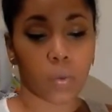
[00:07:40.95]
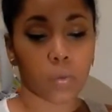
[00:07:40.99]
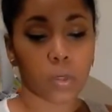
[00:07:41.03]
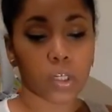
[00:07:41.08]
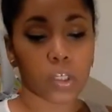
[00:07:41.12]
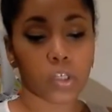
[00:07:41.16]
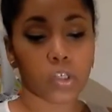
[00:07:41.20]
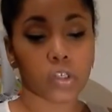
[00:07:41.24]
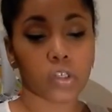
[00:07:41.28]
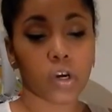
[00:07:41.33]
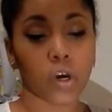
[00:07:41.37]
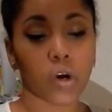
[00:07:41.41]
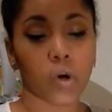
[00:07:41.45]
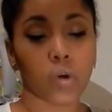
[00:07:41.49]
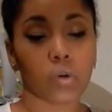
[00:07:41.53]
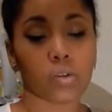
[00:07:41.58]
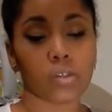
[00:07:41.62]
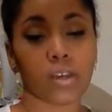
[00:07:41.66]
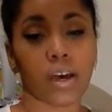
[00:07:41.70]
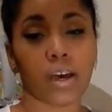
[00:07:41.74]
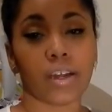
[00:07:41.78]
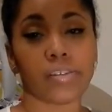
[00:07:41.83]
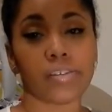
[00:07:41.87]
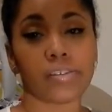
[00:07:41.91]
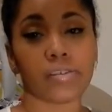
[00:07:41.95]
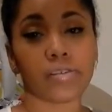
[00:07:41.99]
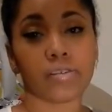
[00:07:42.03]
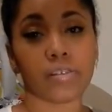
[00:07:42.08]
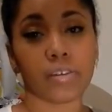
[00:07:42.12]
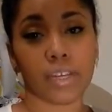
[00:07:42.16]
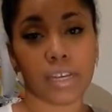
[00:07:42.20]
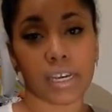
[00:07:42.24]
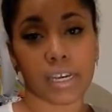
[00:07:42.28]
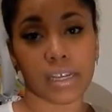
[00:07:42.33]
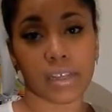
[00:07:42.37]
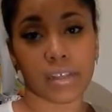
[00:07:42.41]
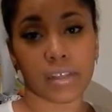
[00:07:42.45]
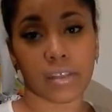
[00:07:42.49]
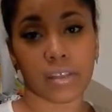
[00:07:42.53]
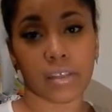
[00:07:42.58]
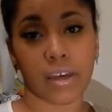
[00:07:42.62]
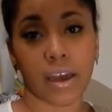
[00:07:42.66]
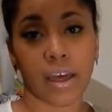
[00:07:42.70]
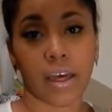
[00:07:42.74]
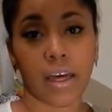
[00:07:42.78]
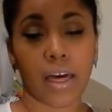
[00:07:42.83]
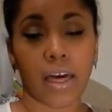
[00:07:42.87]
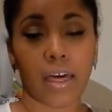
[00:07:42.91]
which goes
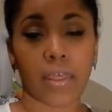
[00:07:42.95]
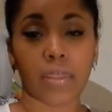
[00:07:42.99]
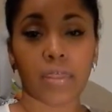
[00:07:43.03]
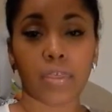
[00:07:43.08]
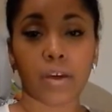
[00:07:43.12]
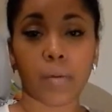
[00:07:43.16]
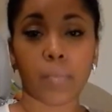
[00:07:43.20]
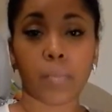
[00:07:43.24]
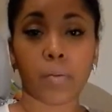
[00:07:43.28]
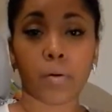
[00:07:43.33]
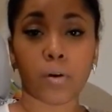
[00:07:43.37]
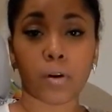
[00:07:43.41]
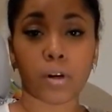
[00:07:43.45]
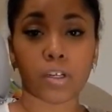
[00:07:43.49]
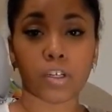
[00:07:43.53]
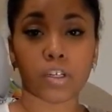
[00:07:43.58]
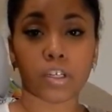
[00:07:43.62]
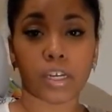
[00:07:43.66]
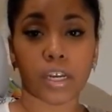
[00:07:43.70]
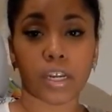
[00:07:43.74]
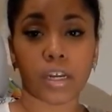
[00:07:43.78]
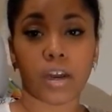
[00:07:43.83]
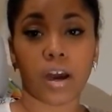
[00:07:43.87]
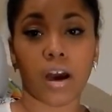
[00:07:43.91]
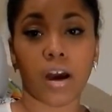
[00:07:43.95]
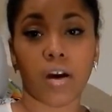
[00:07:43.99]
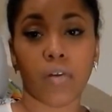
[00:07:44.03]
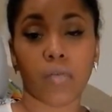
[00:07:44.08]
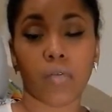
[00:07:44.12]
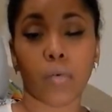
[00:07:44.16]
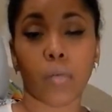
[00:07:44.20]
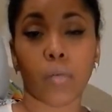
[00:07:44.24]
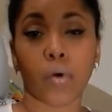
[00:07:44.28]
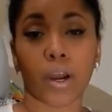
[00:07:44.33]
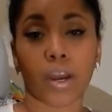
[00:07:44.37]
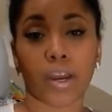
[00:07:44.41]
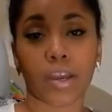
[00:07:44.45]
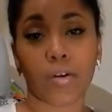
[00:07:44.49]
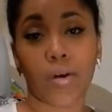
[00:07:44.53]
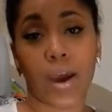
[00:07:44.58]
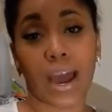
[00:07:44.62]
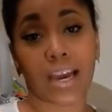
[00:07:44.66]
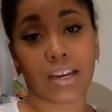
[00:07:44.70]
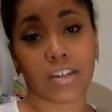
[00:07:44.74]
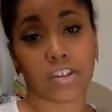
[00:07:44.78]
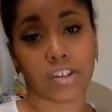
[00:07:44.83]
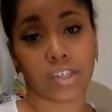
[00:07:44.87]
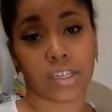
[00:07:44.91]
underneath the portion of where you
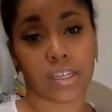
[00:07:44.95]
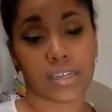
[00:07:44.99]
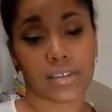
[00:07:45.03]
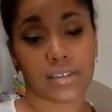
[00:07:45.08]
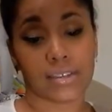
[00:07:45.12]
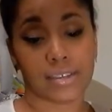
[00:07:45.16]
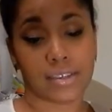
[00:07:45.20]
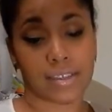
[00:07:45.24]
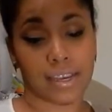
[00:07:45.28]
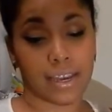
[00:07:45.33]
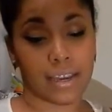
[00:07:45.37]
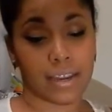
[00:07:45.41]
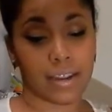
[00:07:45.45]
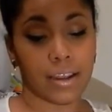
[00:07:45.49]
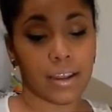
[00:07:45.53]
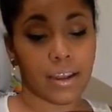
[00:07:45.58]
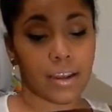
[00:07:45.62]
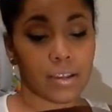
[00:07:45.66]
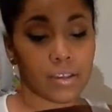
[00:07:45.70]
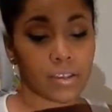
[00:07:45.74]
actually sit.